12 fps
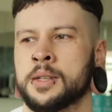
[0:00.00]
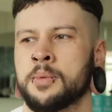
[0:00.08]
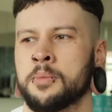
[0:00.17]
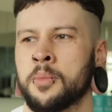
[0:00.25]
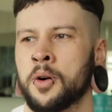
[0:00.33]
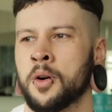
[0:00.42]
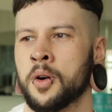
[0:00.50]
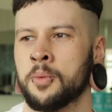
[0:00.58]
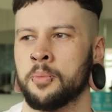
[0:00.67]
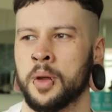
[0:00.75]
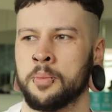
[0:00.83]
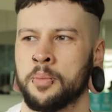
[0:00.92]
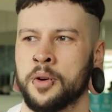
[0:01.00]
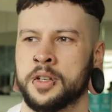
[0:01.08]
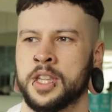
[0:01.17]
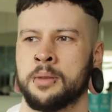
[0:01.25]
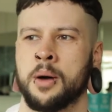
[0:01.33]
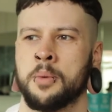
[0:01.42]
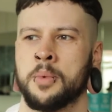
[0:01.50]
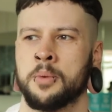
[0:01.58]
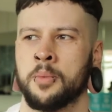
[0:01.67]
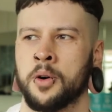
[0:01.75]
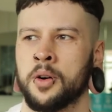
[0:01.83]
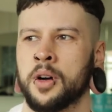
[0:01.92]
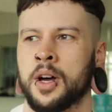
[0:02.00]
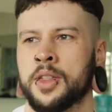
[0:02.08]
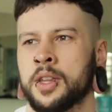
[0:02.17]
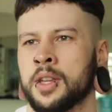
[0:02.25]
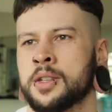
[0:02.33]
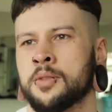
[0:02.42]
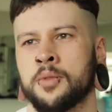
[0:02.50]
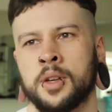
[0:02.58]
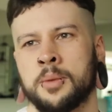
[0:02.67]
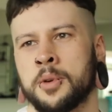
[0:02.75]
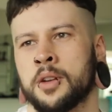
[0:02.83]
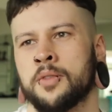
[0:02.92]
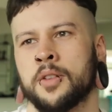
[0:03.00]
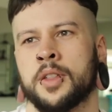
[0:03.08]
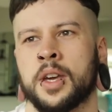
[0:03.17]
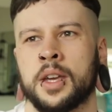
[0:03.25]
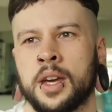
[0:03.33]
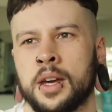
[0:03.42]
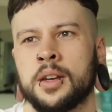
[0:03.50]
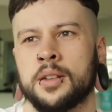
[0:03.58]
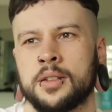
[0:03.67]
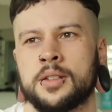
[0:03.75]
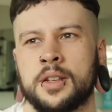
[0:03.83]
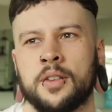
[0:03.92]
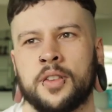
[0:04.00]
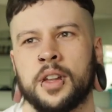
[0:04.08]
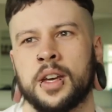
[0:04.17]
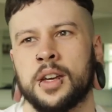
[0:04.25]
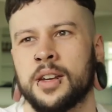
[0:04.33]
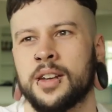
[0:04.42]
a bit more and push them up a bit more, I think that's a really beautiful thing, yeah, definitely.